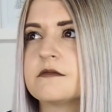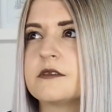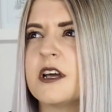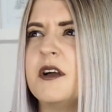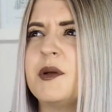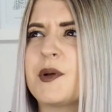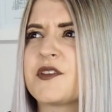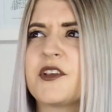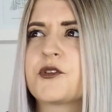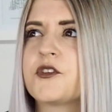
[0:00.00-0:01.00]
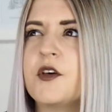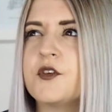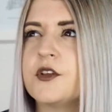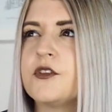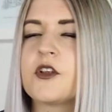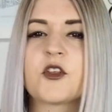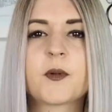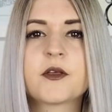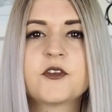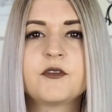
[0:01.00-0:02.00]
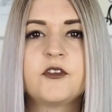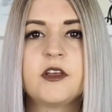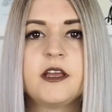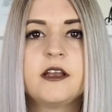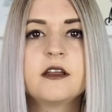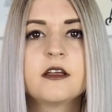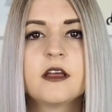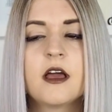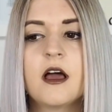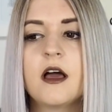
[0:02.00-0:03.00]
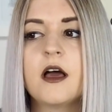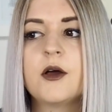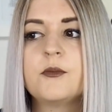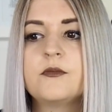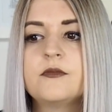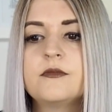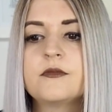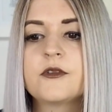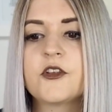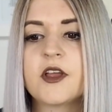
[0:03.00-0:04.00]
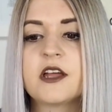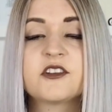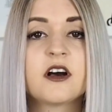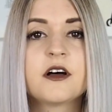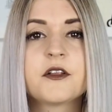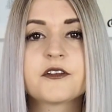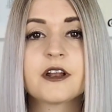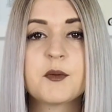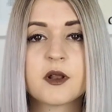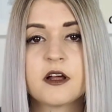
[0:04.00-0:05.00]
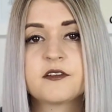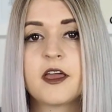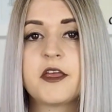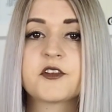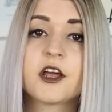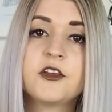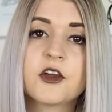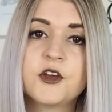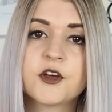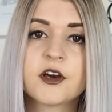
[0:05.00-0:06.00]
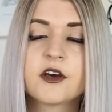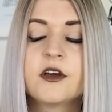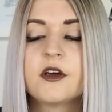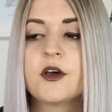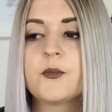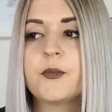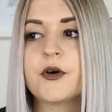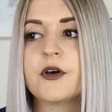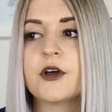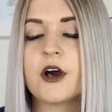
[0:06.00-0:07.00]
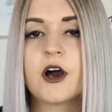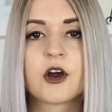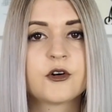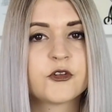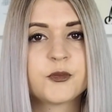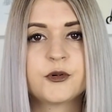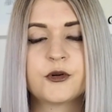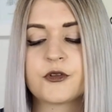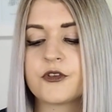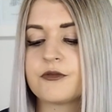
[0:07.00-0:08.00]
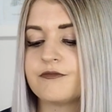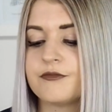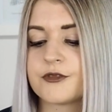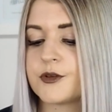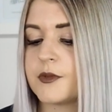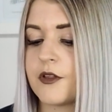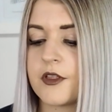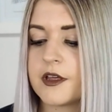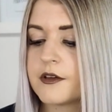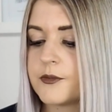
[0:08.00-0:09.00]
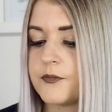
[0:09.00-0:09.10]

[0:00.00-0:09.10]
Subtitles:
maybe about 6 or 7 till I was about 17. So yeah, dance. I like Pilates, I like yoga, but hardcore sports not my thing.